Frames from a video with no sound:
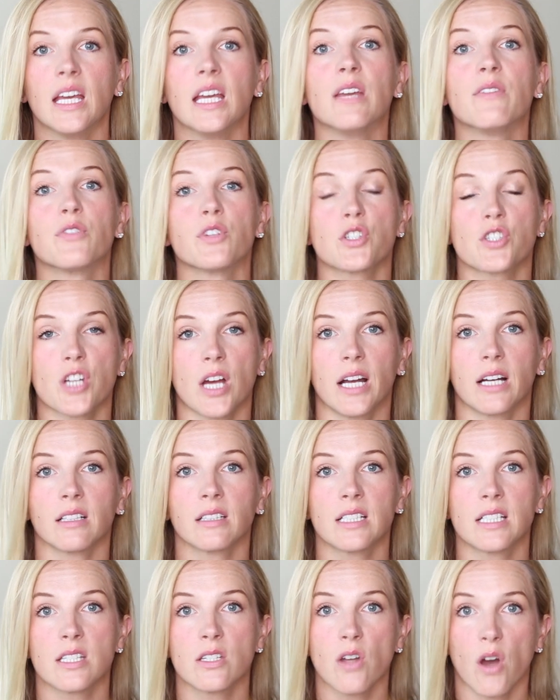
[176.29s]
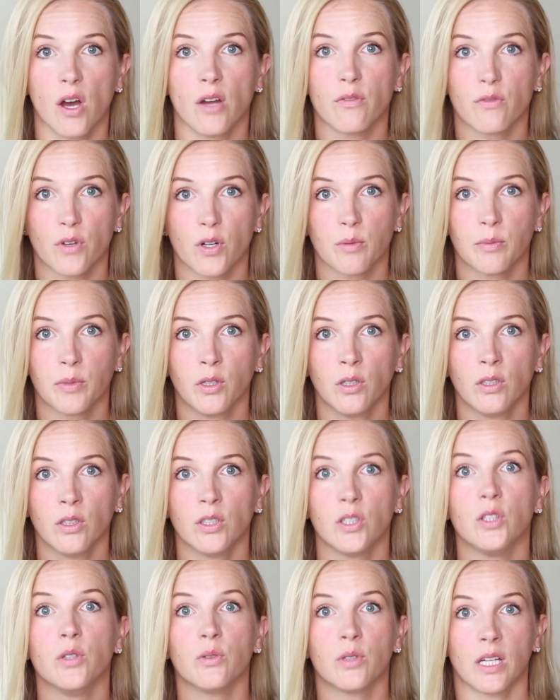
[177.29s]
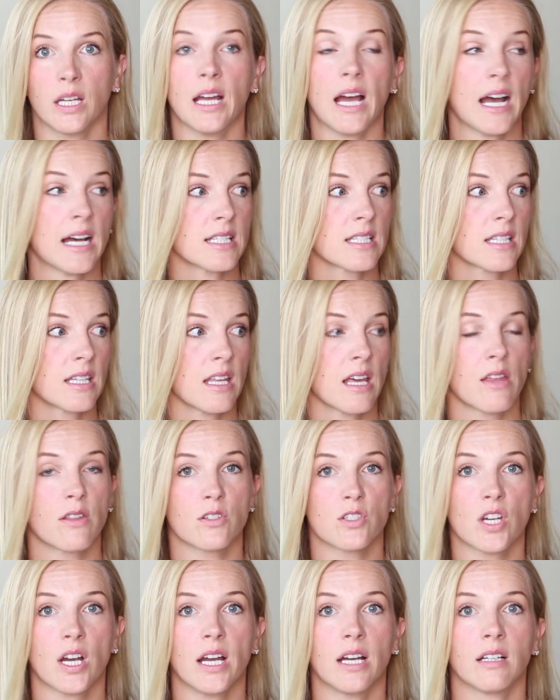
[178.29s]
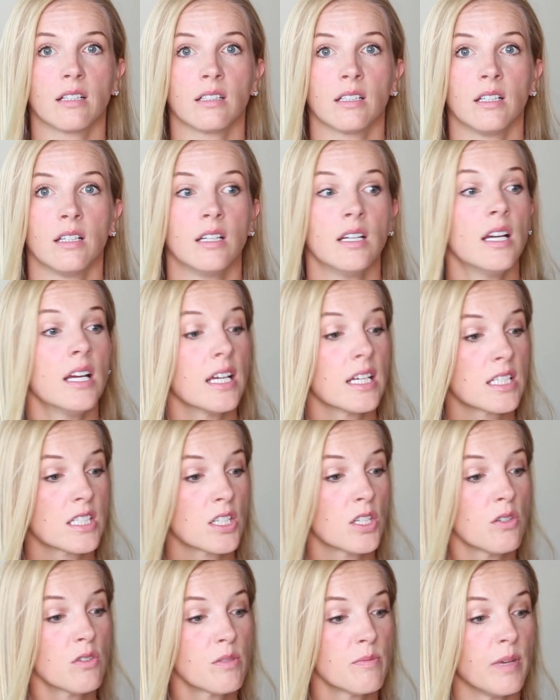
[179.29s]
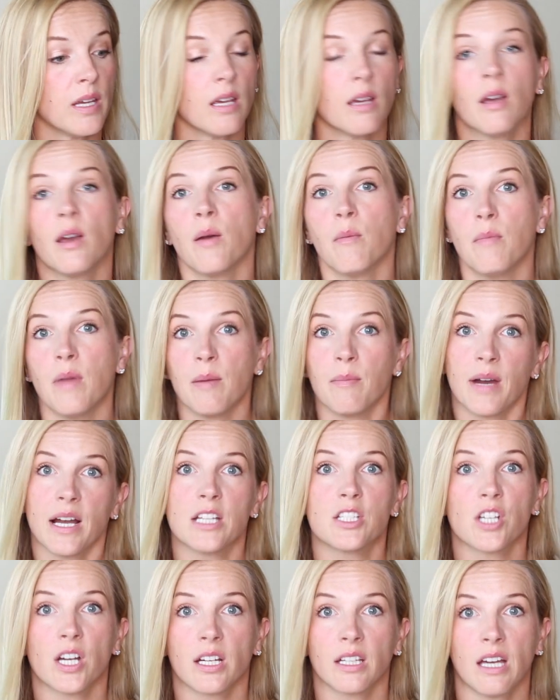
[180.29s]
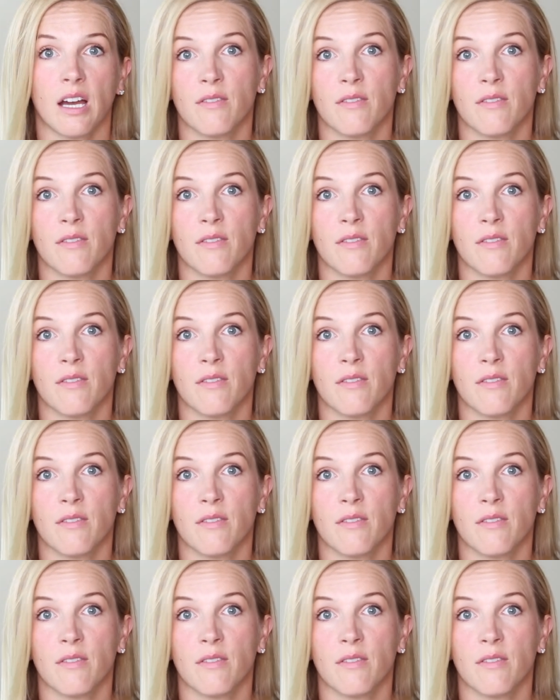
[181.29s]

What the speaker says: If your child is nonverbal, you can ask the other child, excuse me, may my child